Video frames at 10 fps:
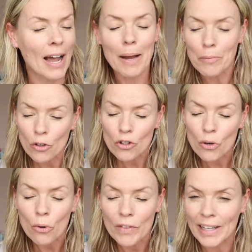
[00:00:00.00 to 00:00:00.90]
I'm not
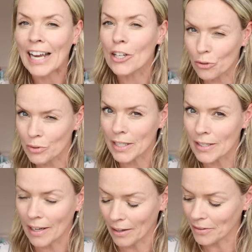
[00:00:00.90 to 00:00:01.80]
sure of the actual
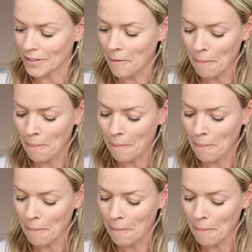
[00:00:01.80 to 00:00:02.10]
details,